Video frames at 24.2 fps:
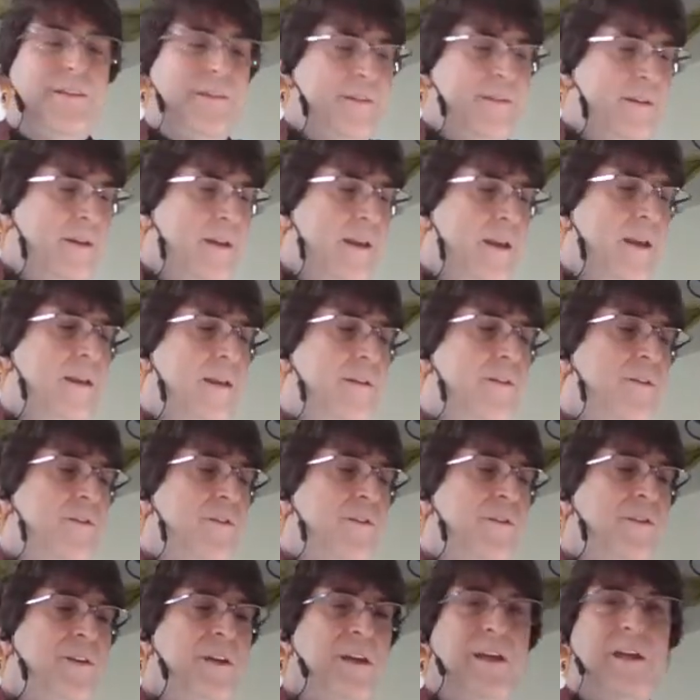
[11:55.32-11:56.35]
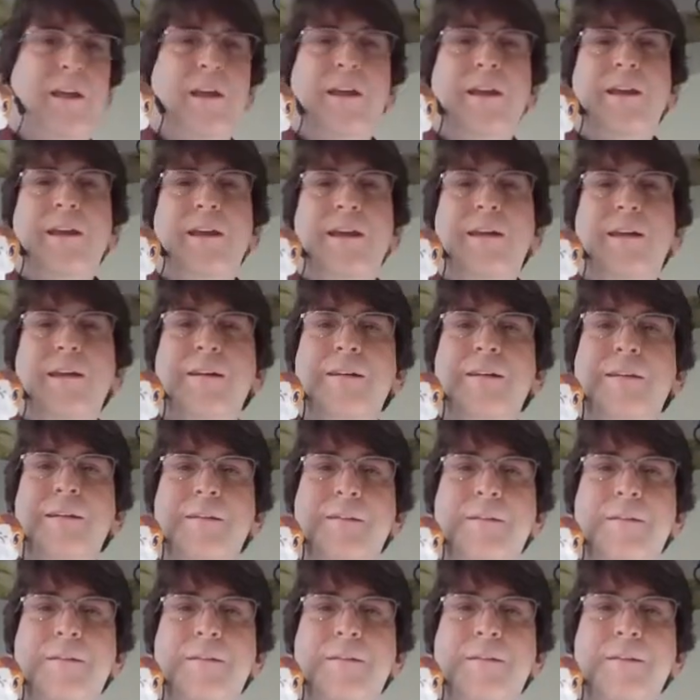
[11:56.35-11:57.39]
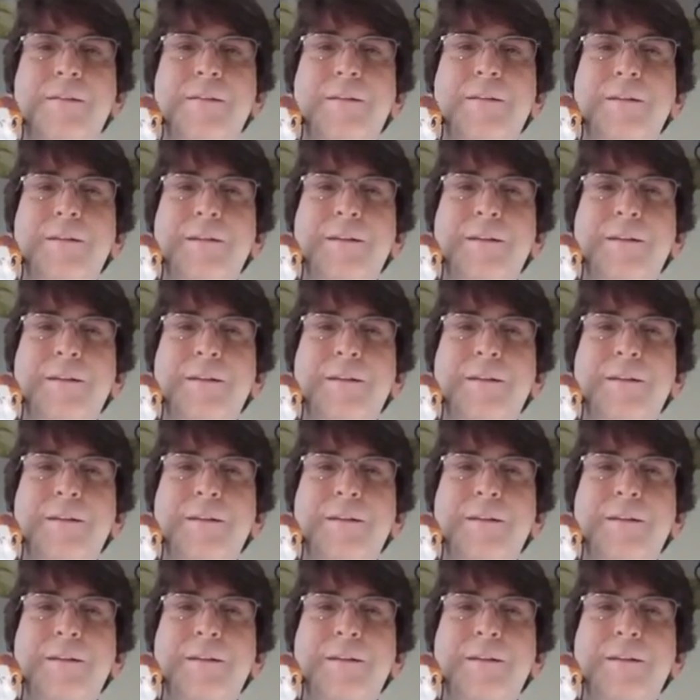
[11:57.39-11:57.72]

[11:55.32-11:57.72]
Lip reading: So let's see, can you see?